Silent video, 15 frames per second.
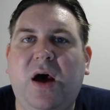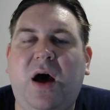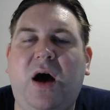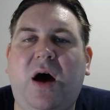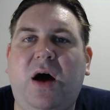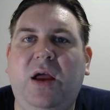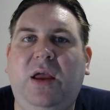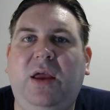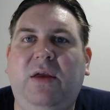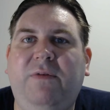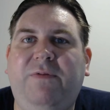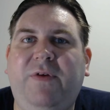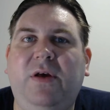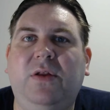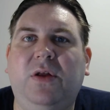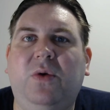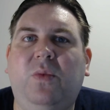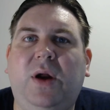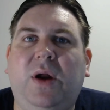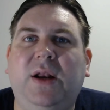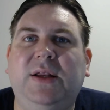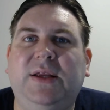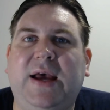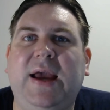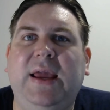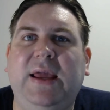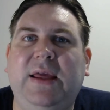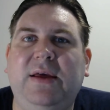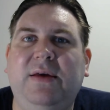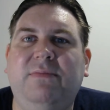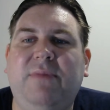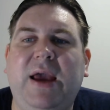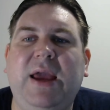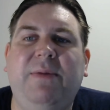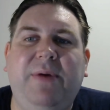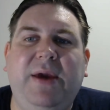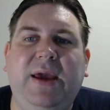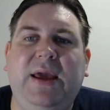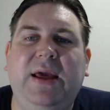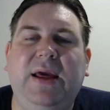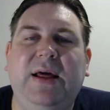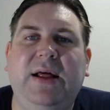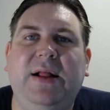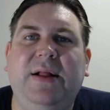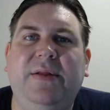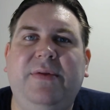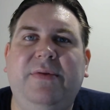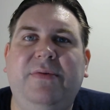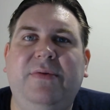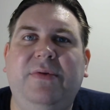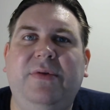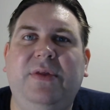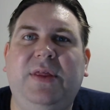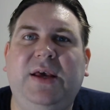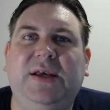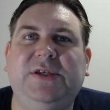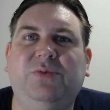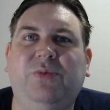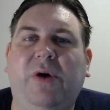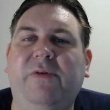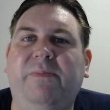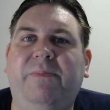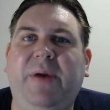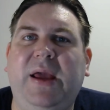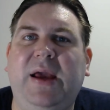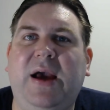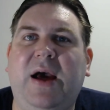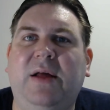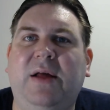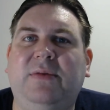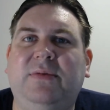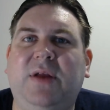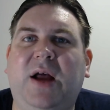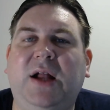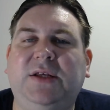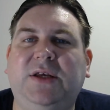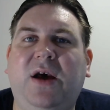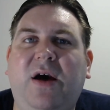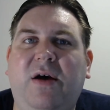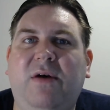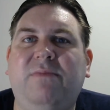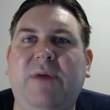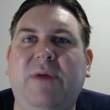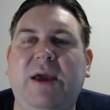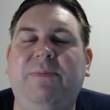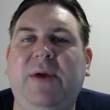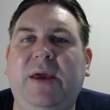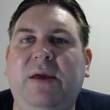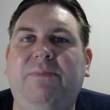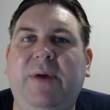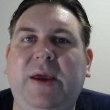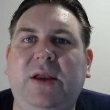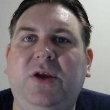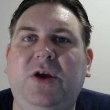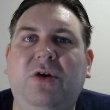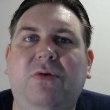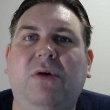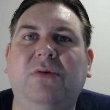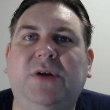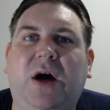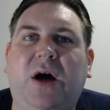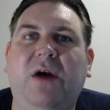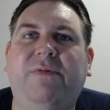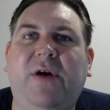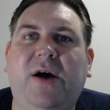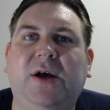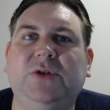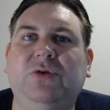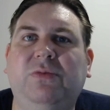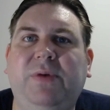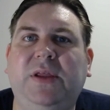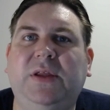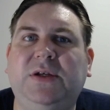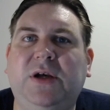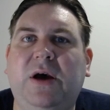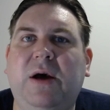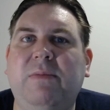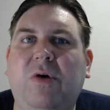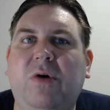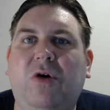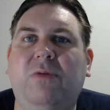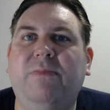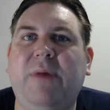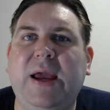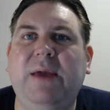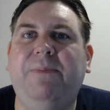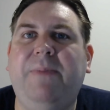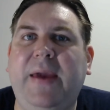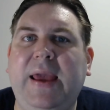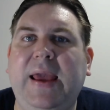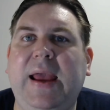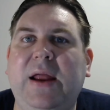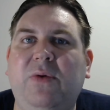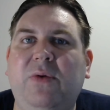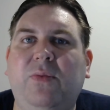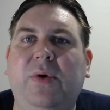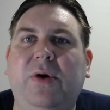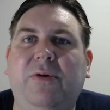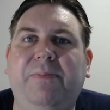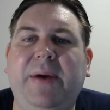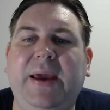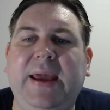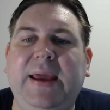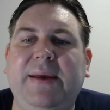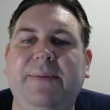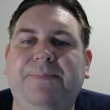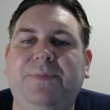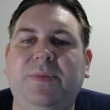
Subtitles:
I feel that one day maybe this won't be a term, maybe being neurodiverse will be the term, or maybe it will be